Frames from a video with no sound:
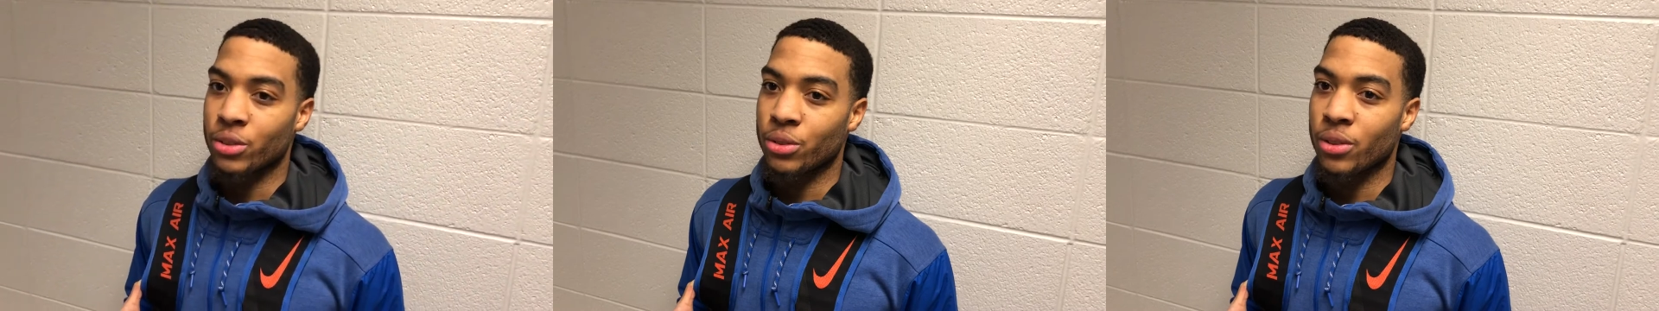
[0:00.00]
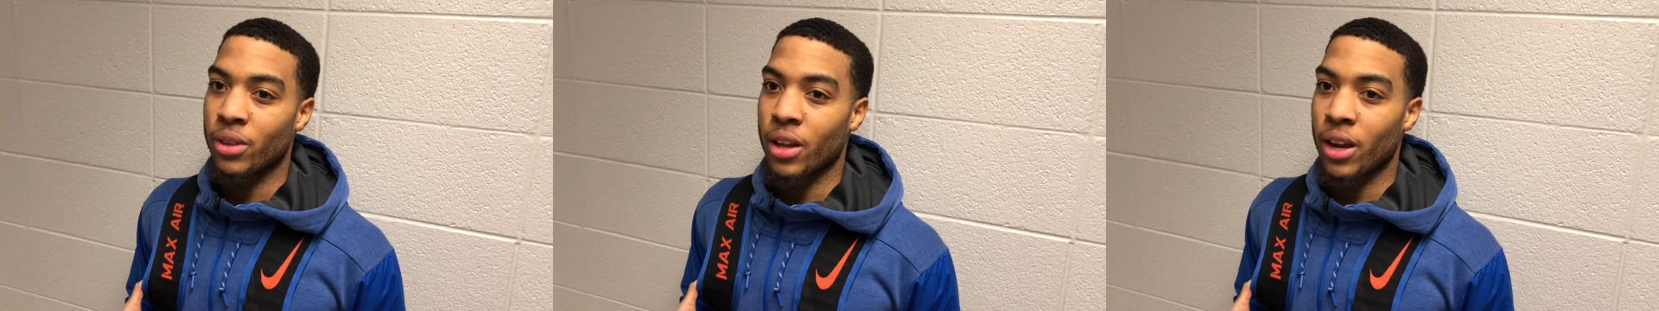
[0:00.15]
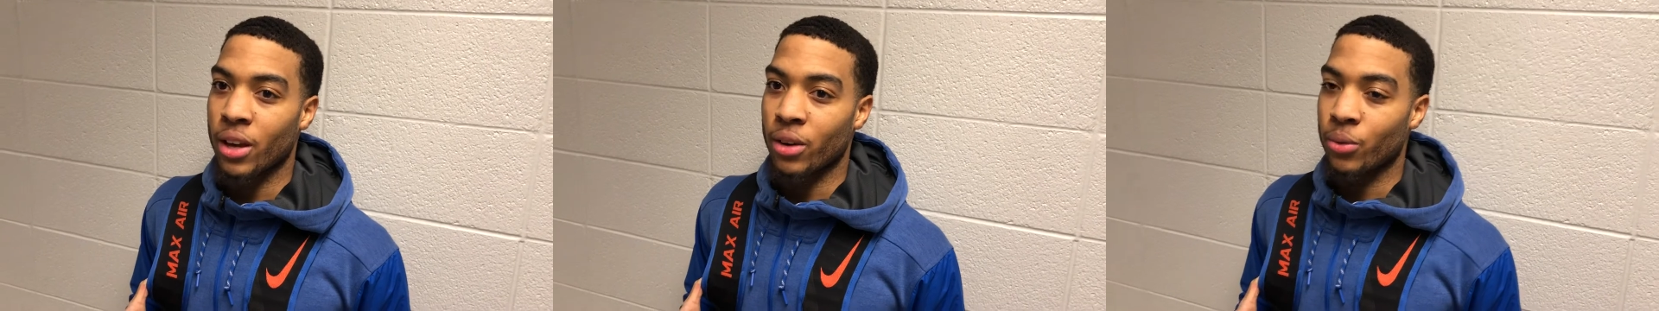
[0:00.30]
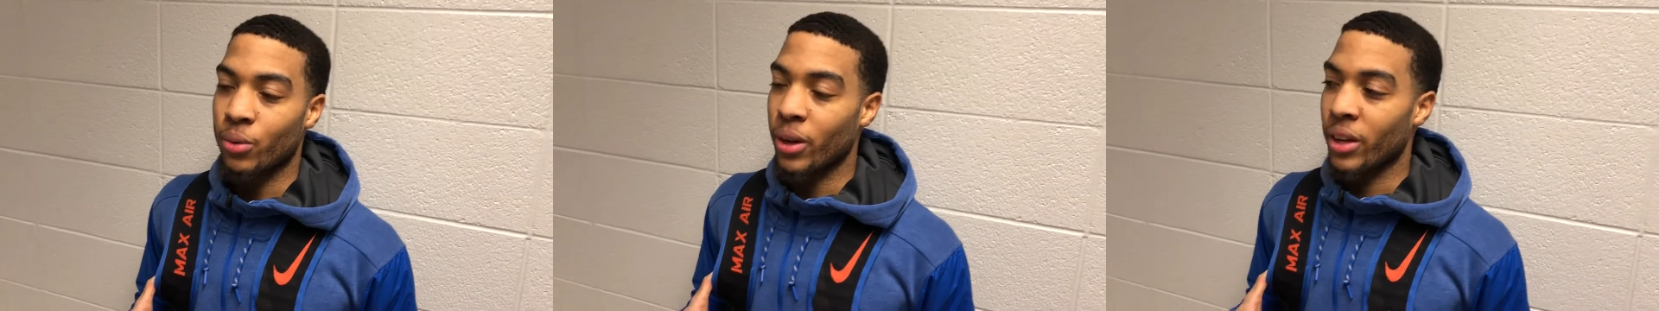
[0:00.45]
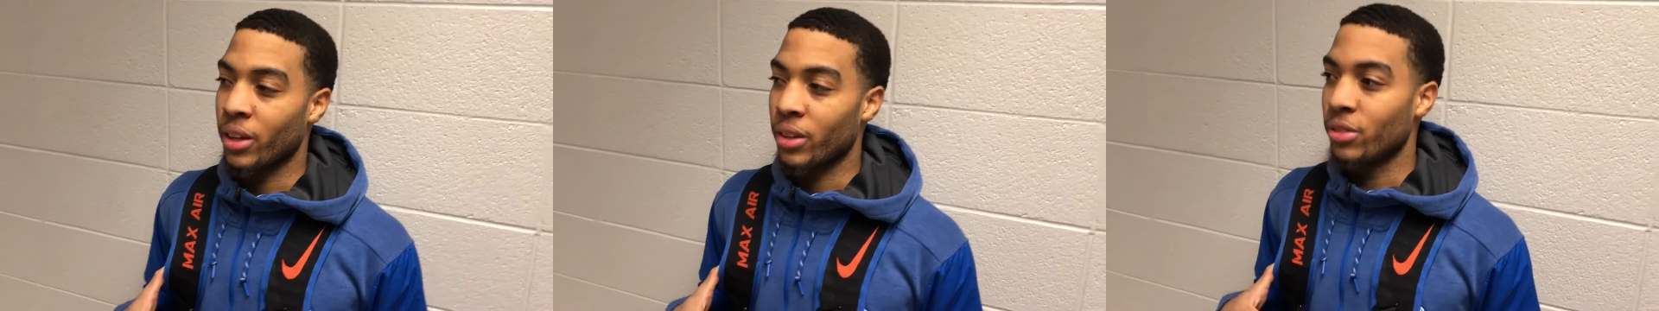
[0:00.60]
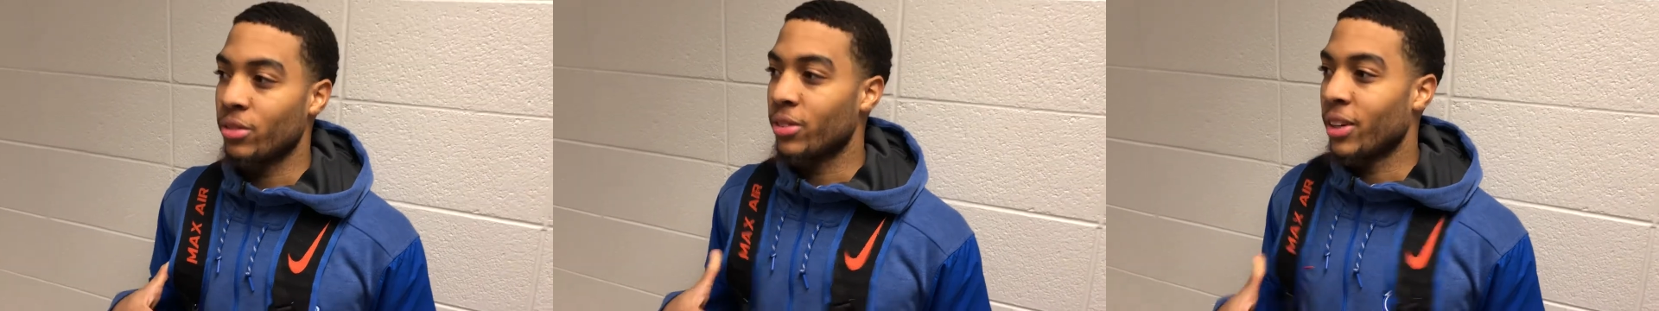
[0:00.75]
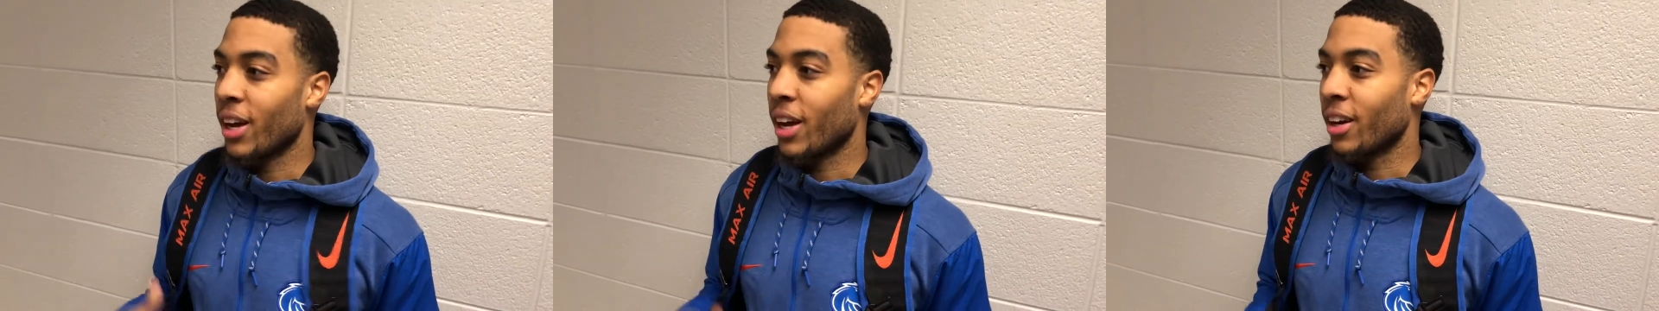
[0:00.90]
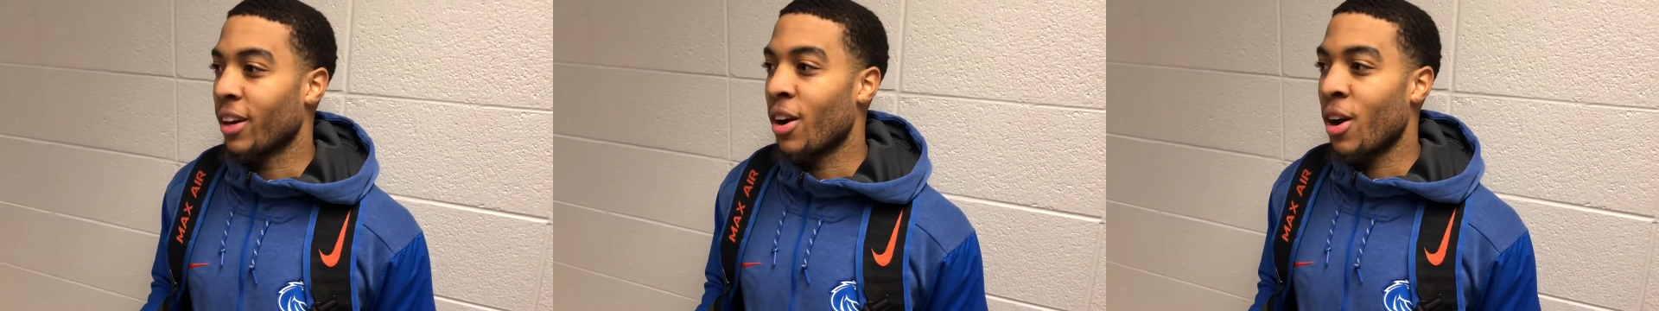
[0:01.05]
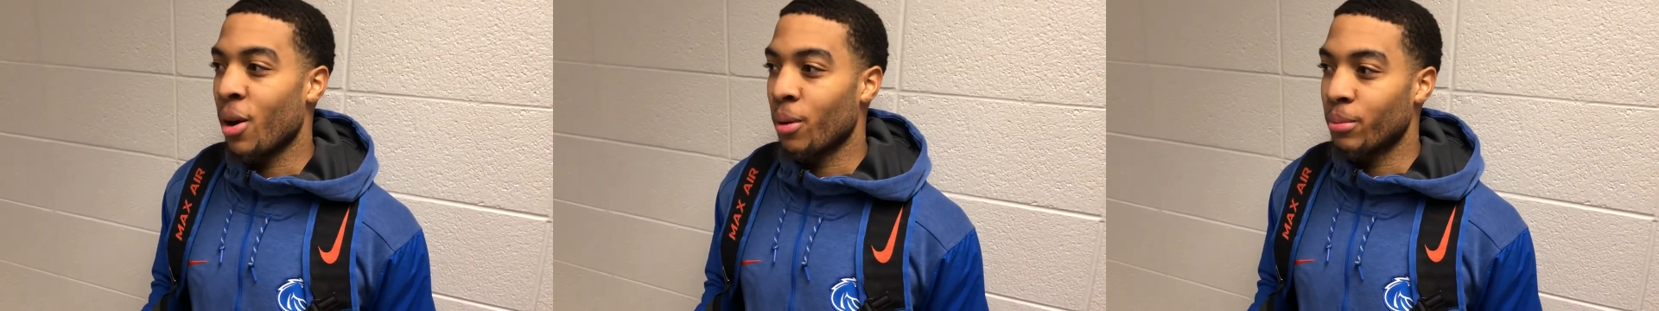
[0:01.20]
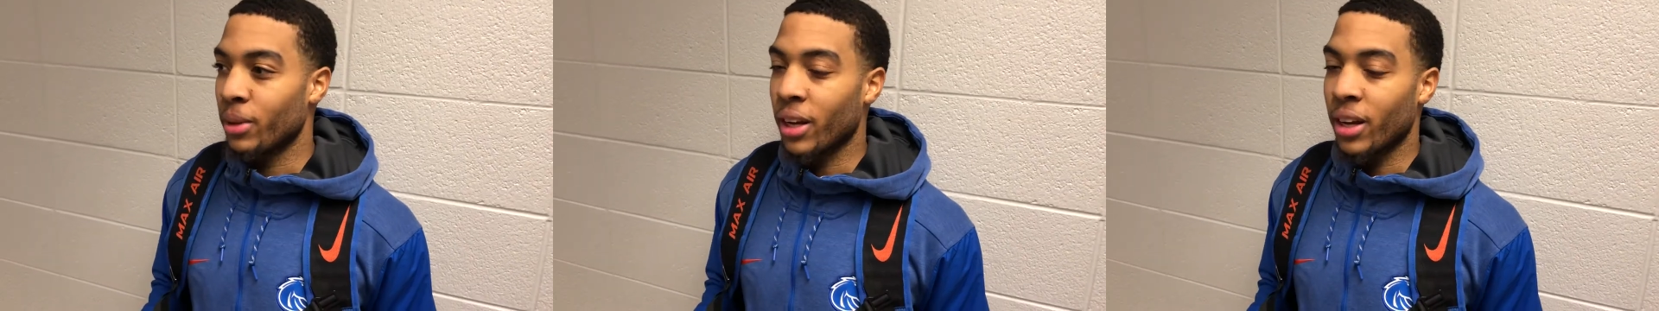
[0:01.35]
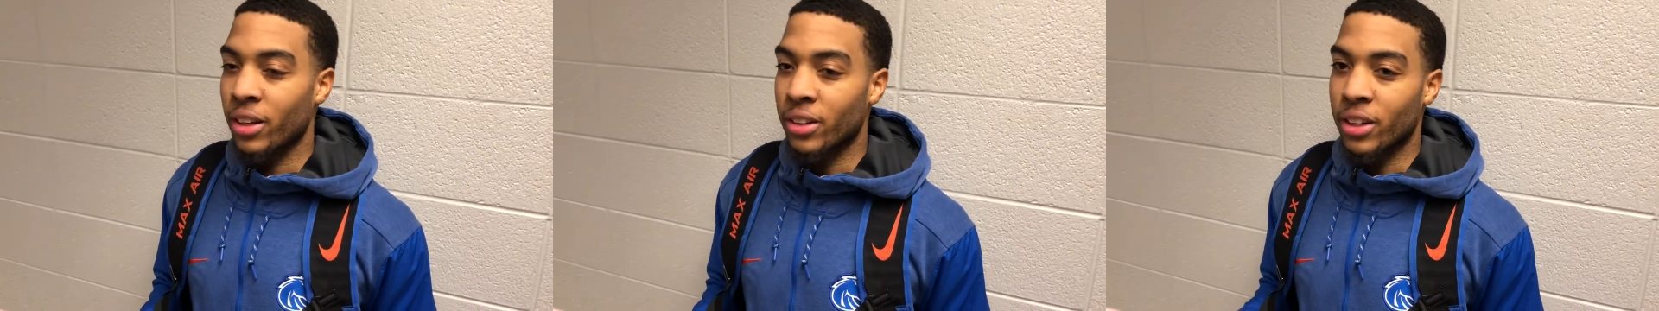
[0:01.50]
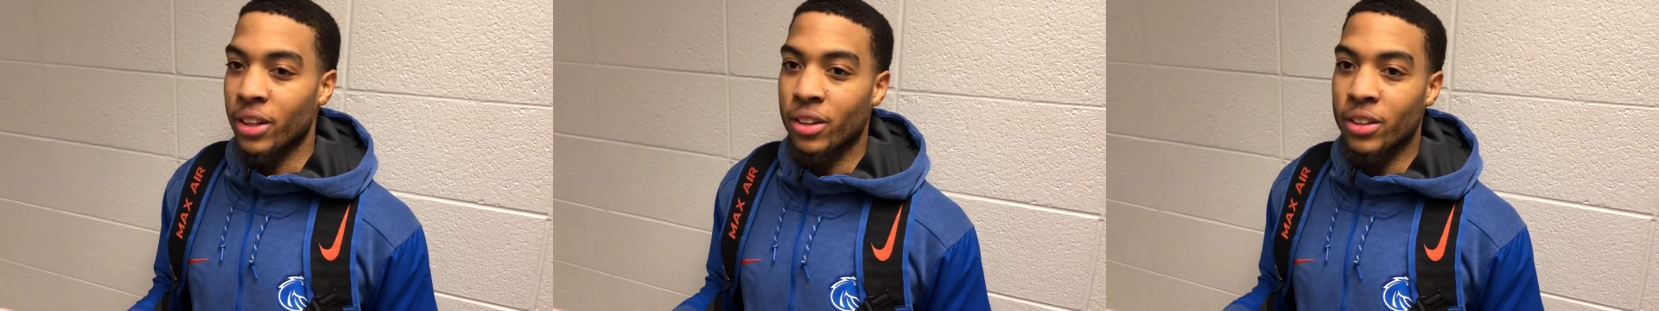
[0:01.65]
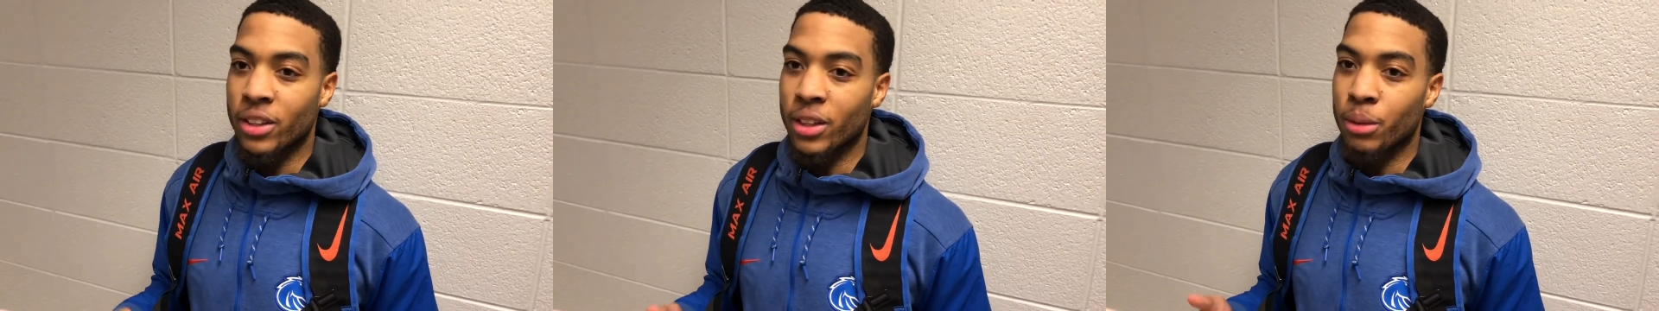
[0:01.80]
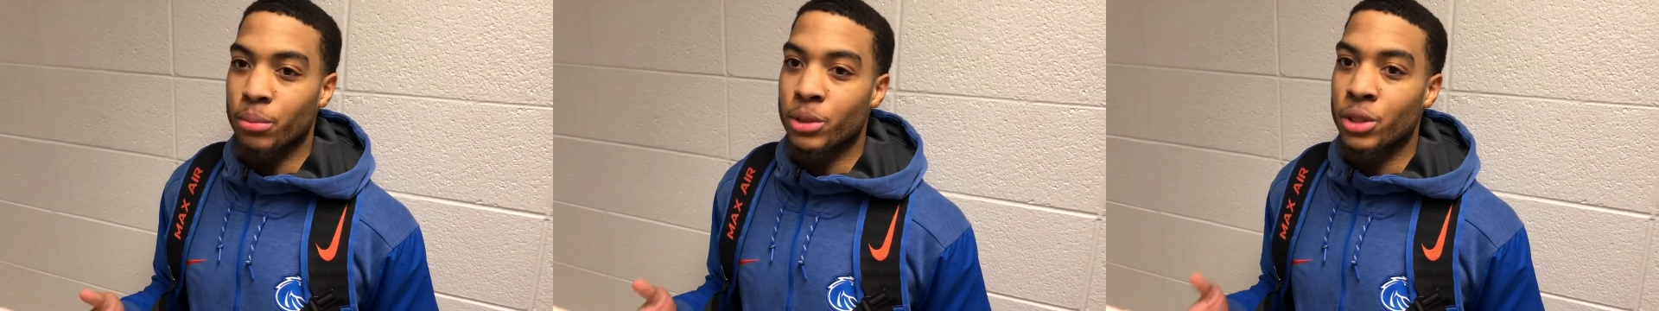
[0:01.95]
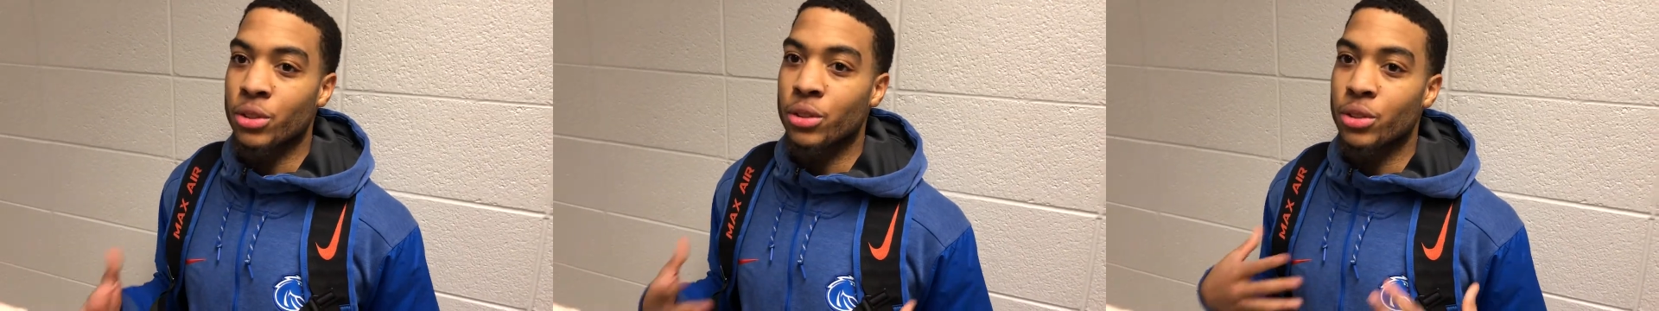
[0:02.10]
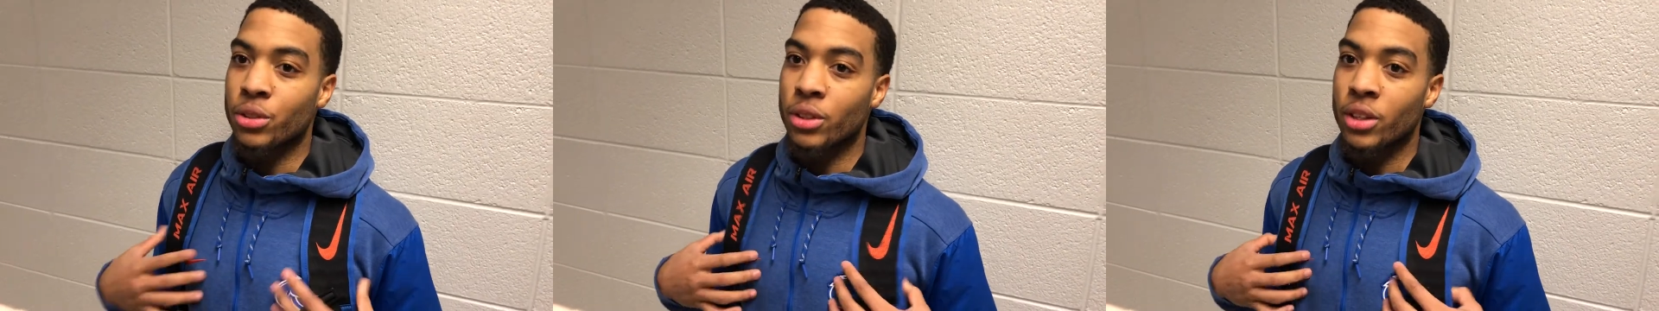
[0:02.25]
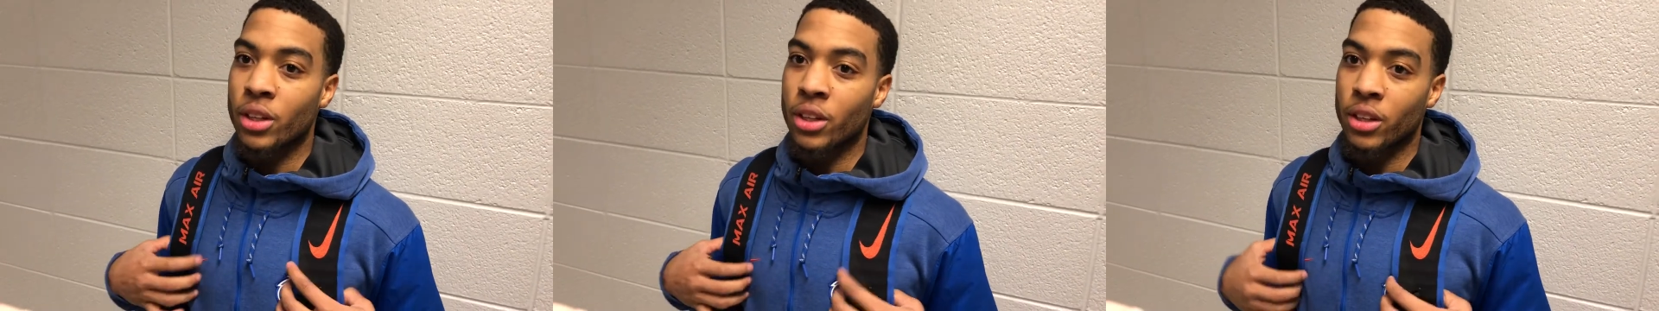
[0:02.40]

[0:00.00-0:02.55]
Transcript: And we were like, wait, we got to calm down. They only up 2.